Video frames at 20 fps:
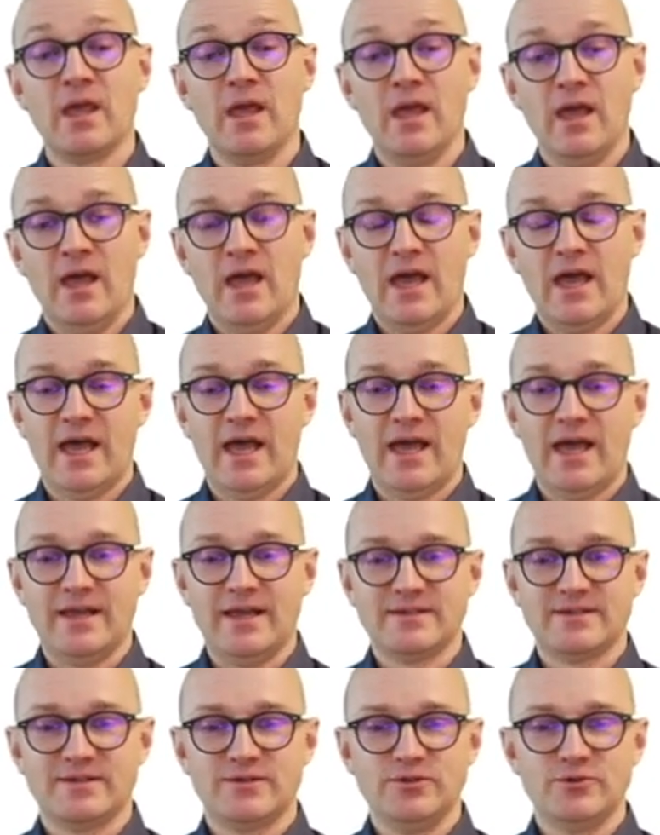and
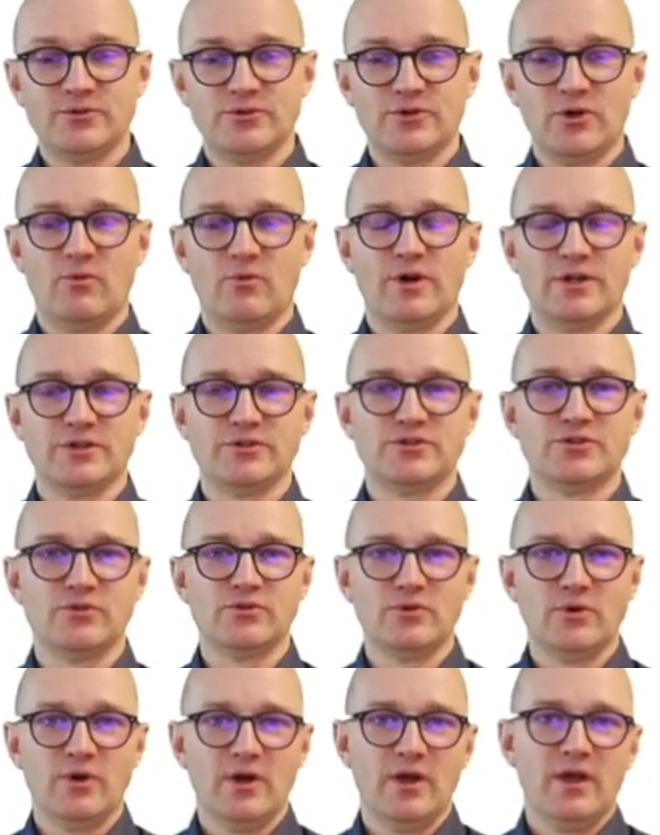you don't want to
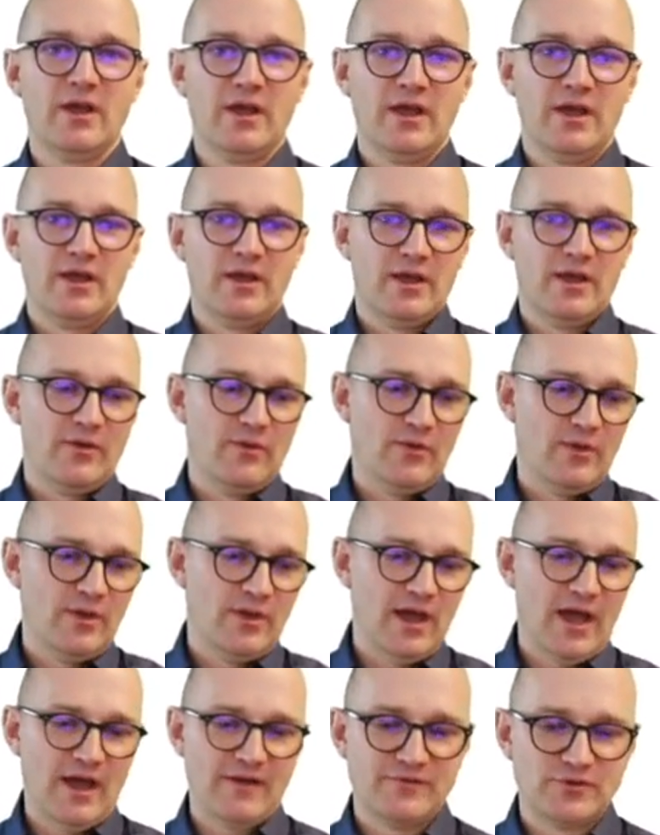
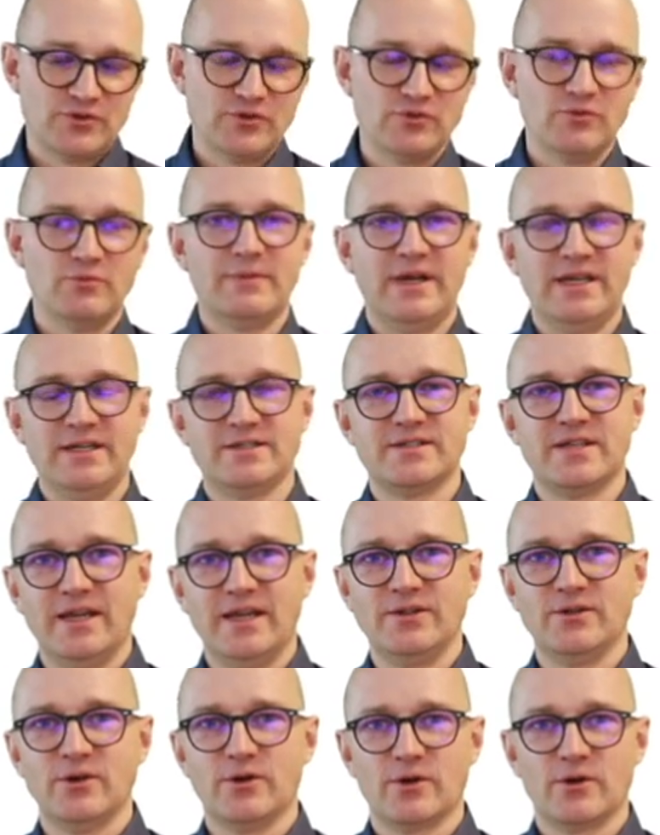have to maintain
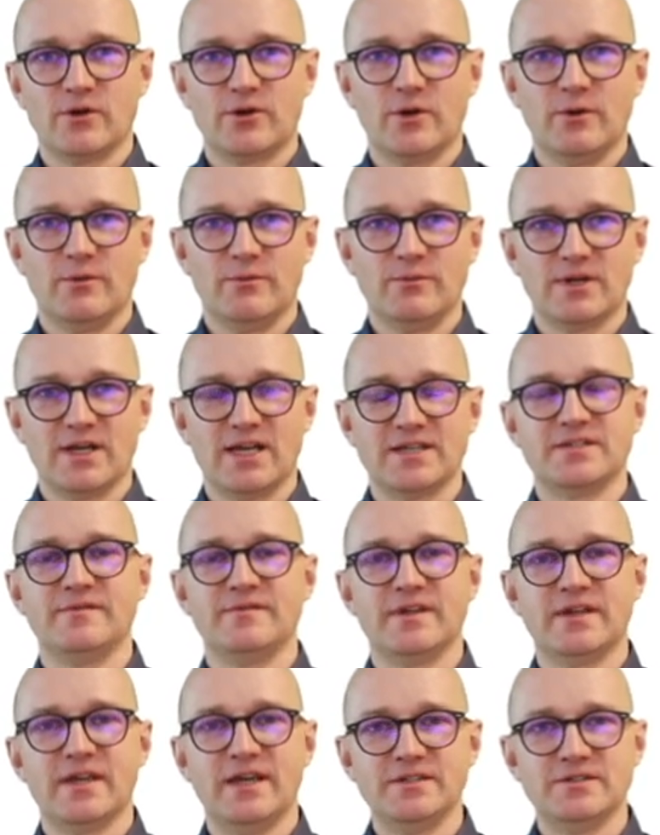your
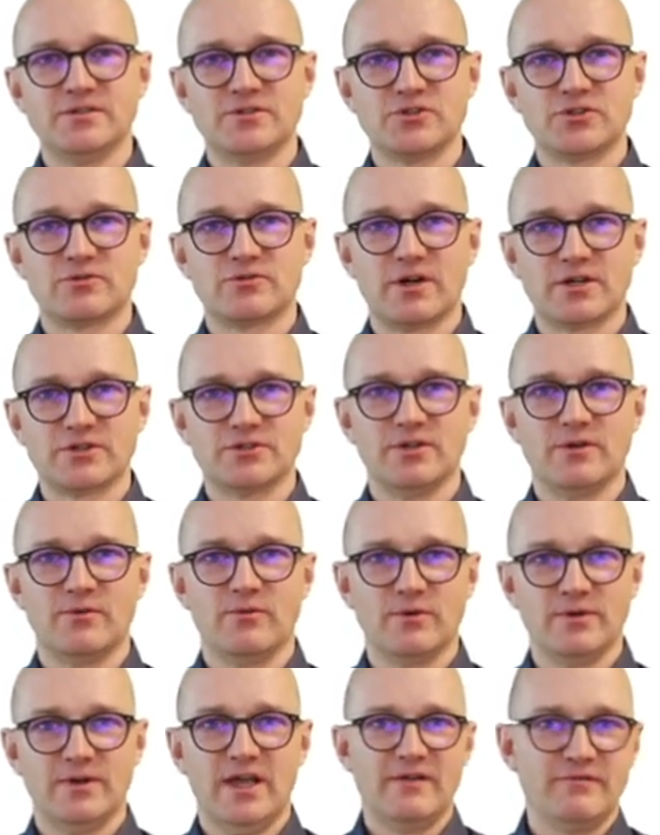classification structure
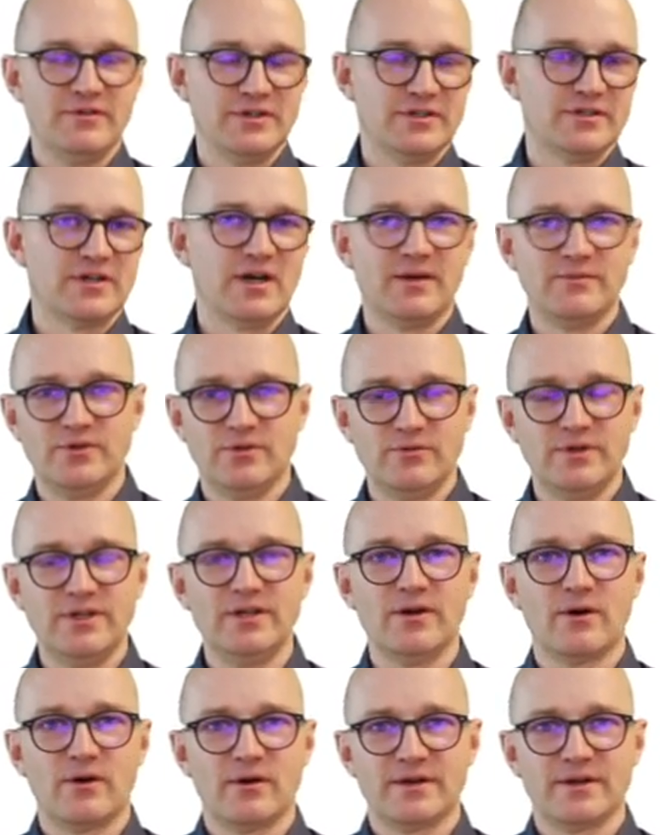every time you
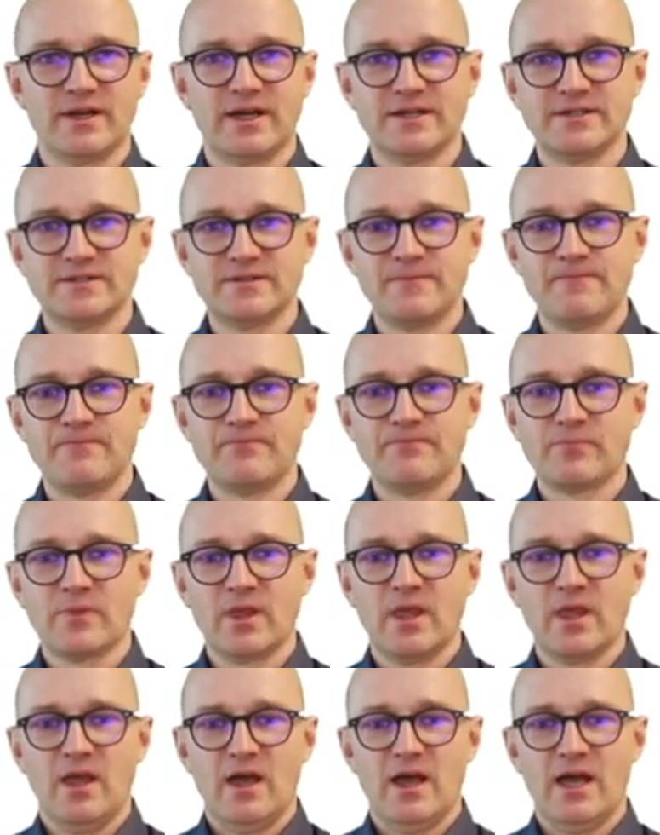reorganize,
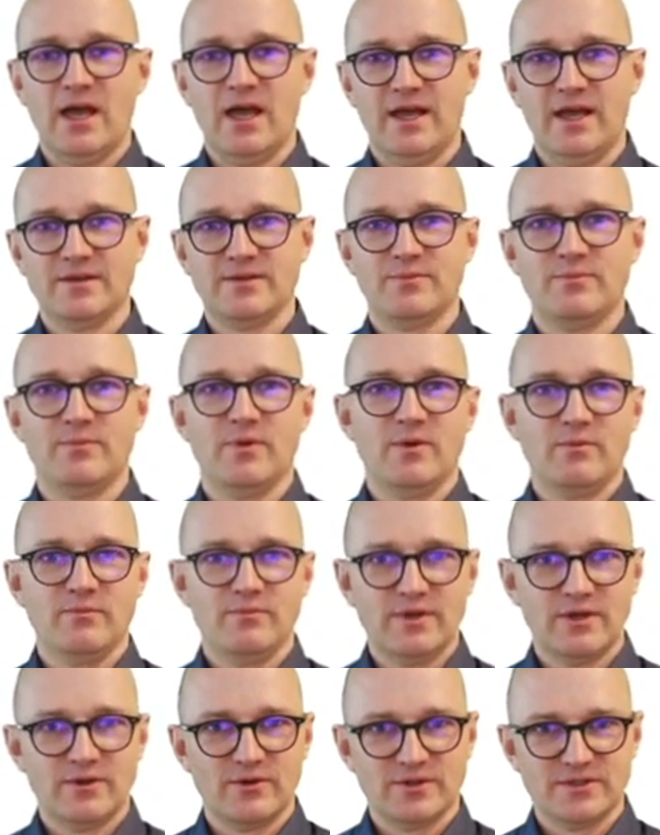and
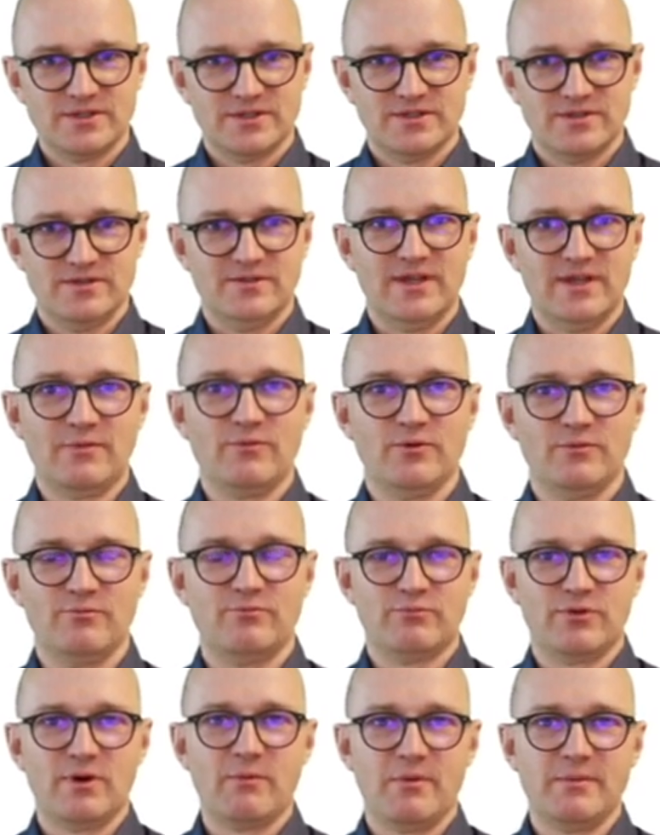because that would
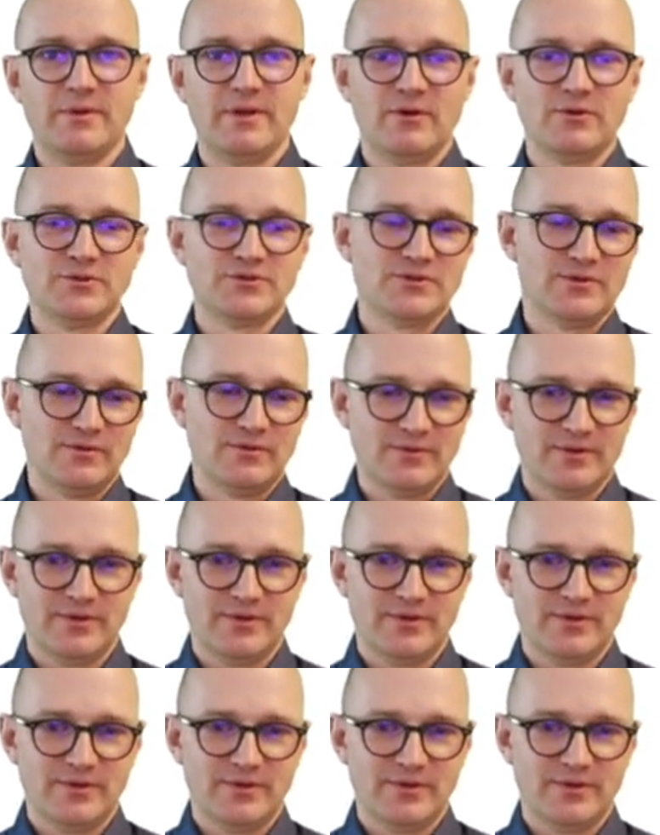probably also